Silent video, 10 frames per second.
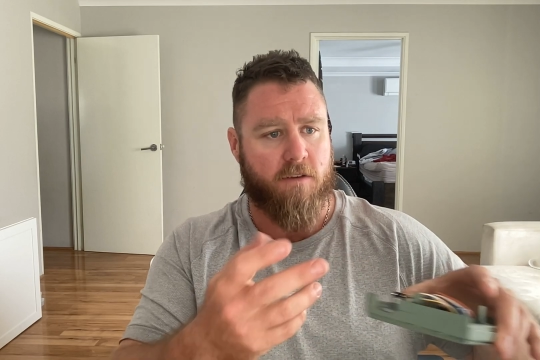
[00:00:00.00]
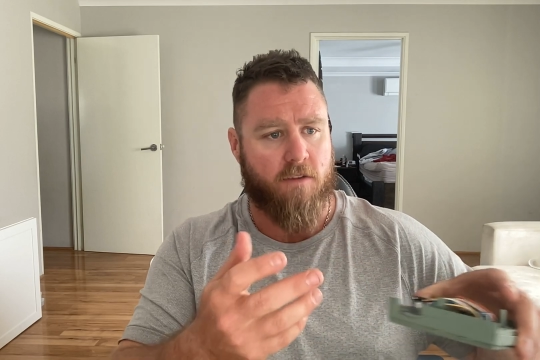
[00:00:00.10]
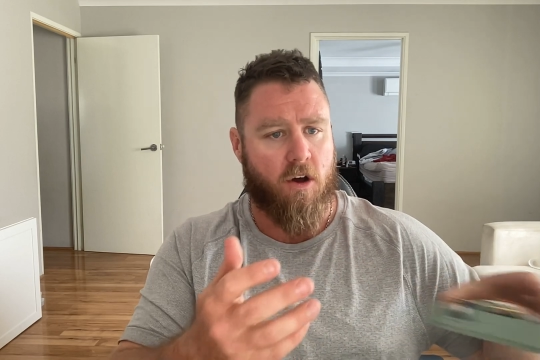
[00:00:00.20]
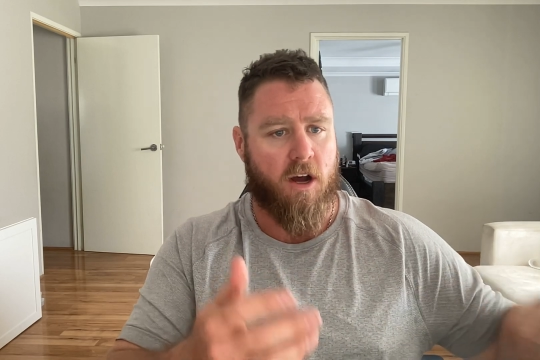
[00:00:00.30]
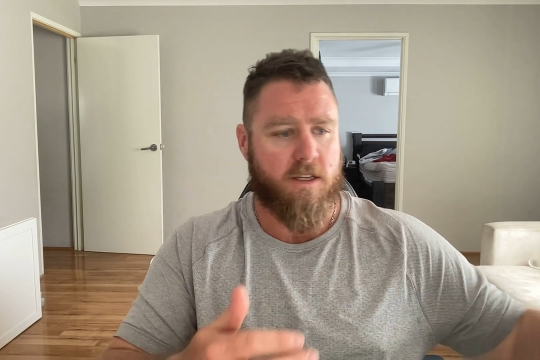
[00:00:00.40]
of
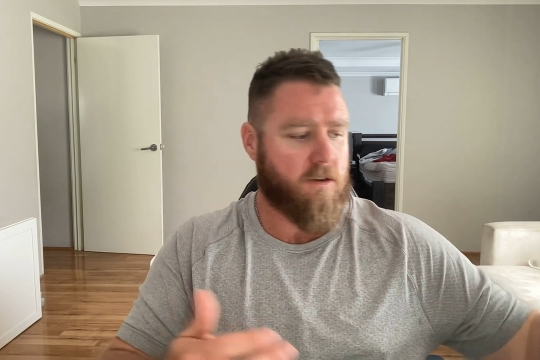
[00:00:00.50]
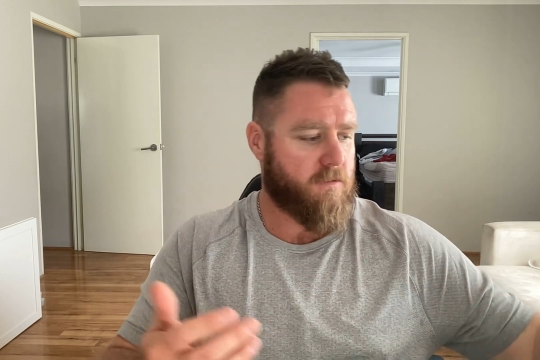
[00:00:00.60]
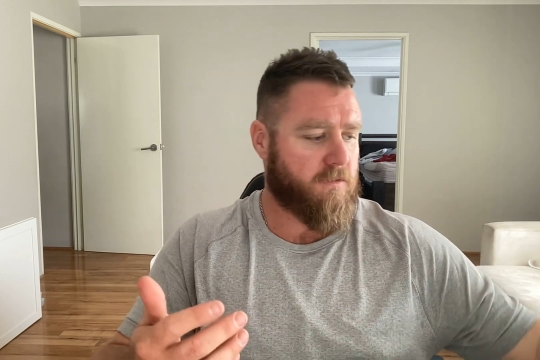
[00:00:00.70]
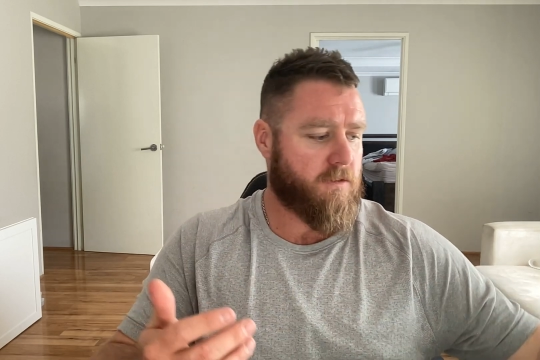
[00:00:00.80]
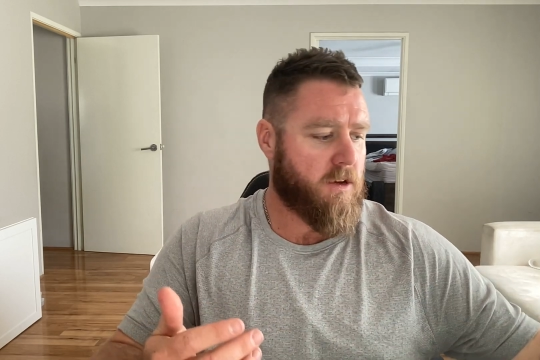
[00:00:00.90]
lights of
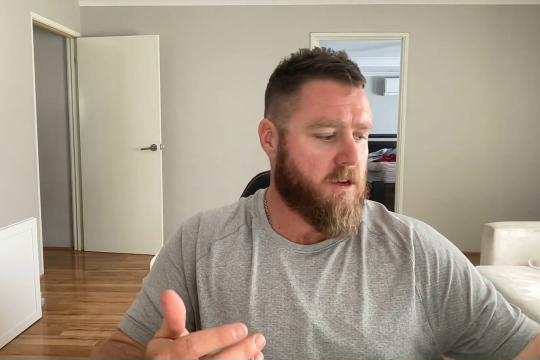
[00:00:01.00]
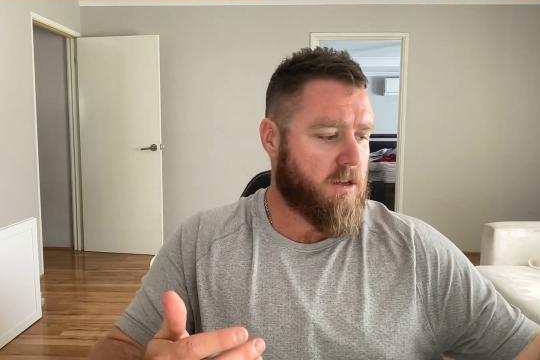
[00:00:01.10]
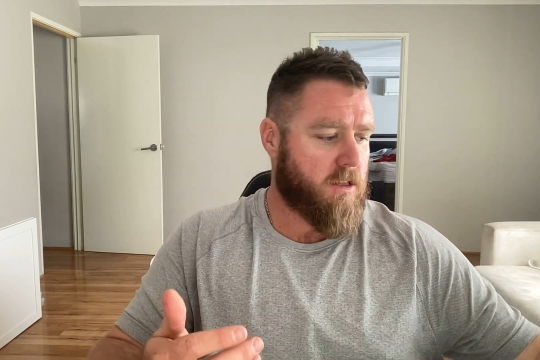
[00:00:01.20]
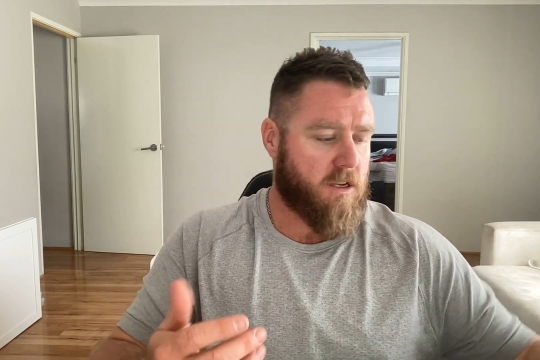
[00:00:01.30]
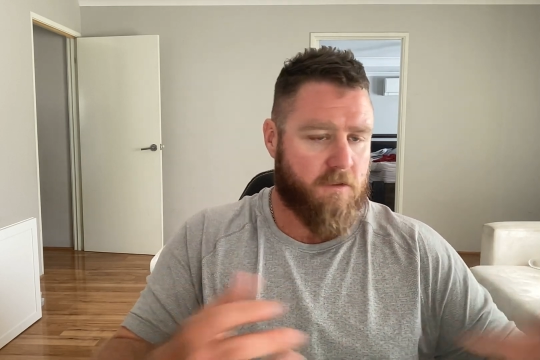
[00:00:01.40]

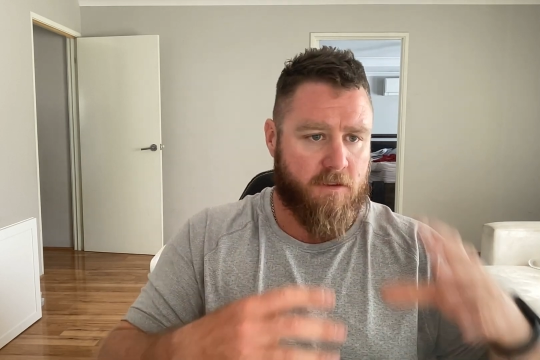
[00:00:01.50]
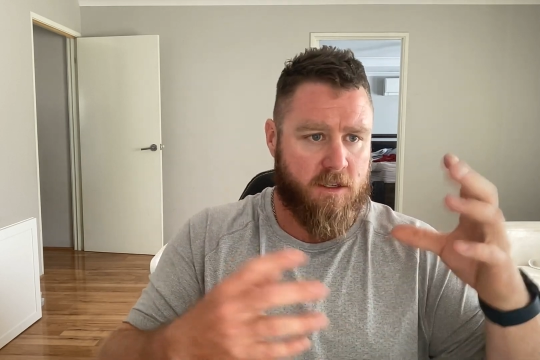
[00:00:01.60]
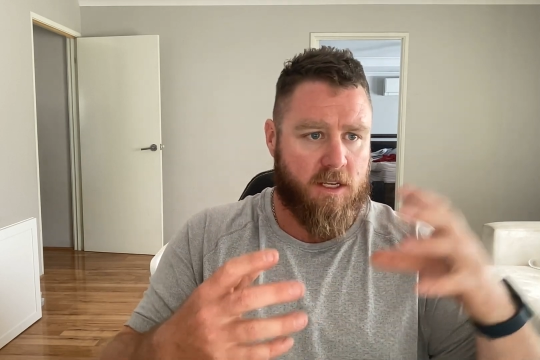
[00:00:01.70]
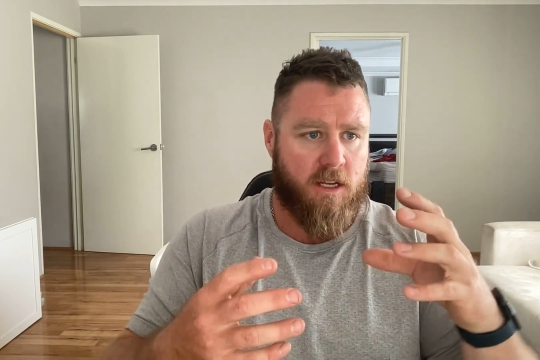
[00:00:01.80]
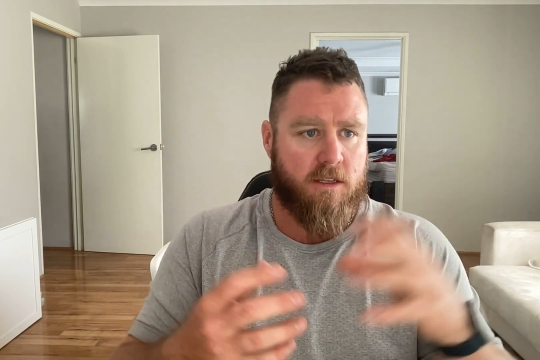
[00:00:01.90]
the different
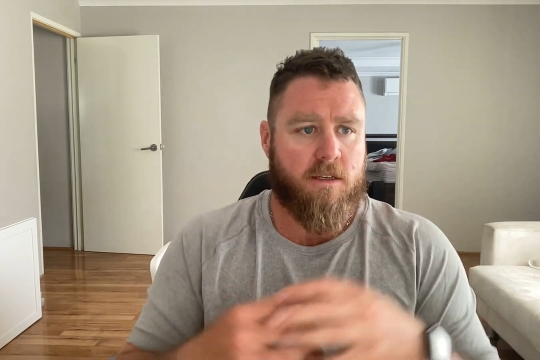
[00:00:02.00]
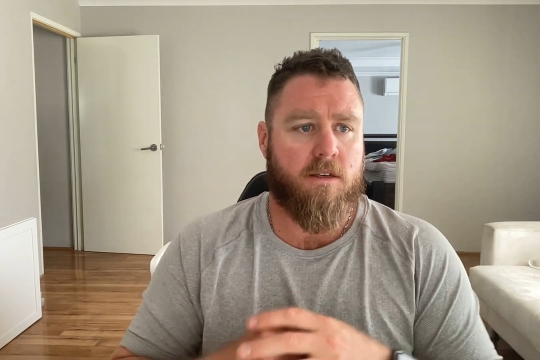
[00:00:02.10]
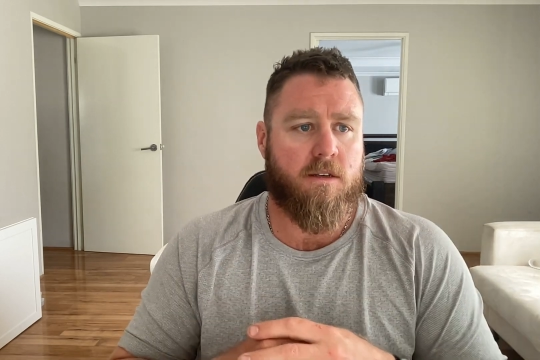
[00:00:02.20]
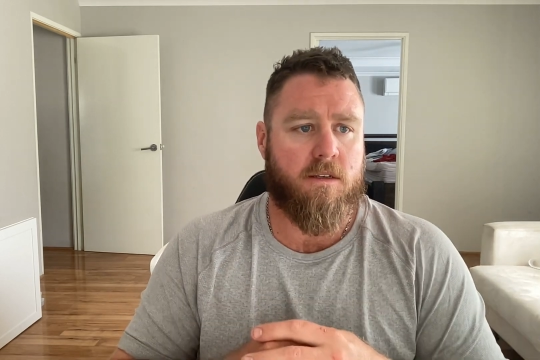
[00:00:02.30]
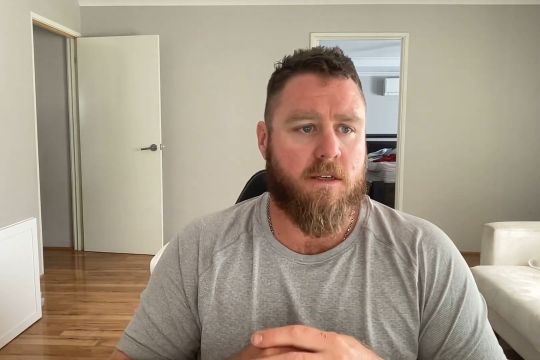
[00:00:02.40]

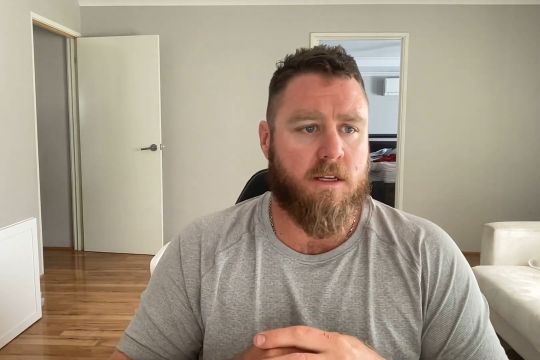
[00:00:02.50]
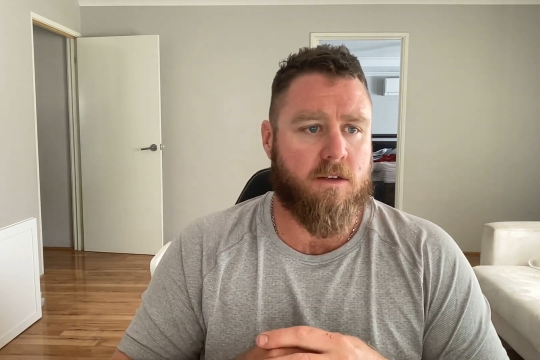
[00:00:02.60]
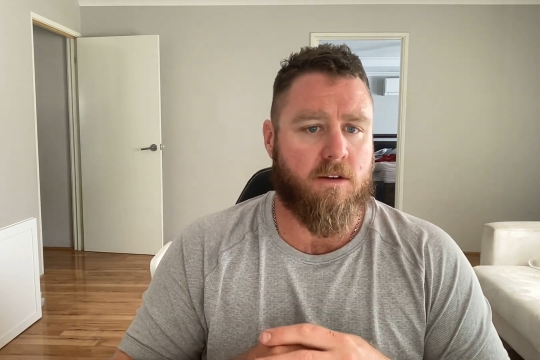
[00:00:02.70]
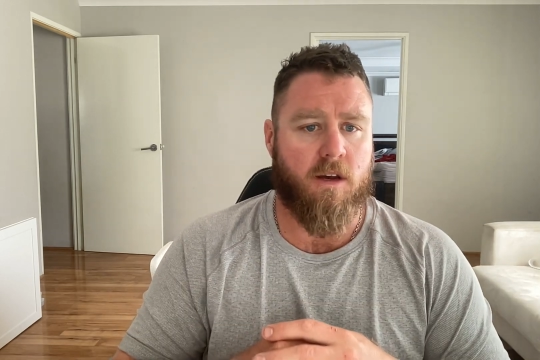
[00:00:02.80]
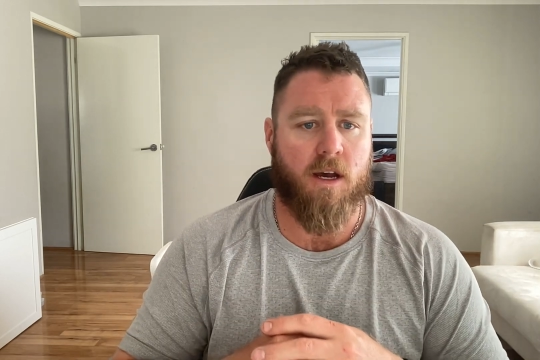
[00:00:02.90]

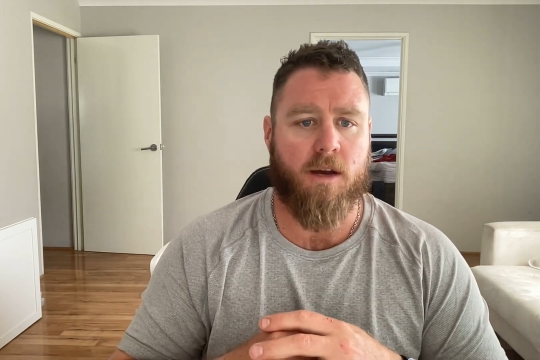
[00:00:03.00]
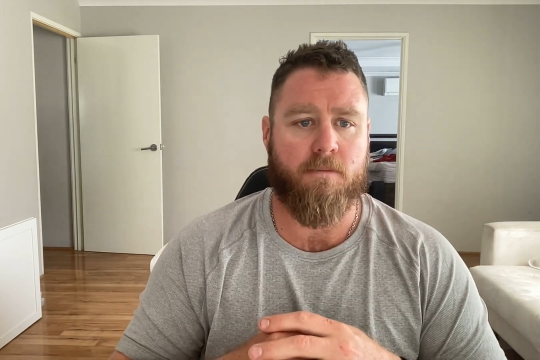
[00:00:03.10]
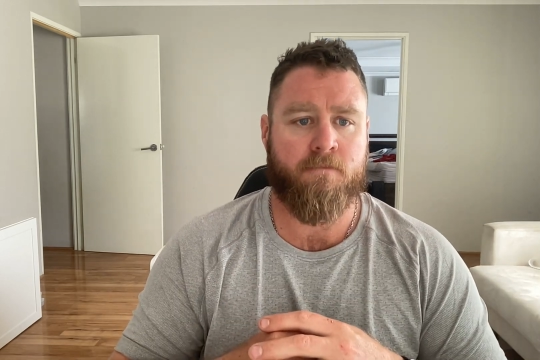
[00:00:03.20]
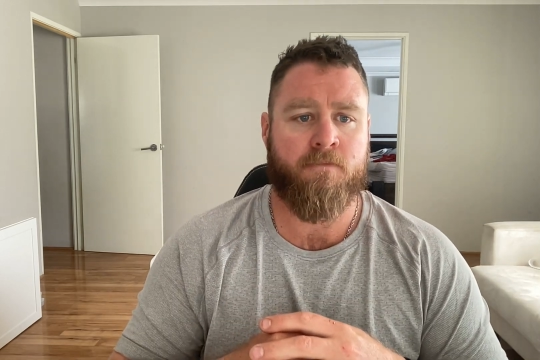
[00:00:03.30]
sensor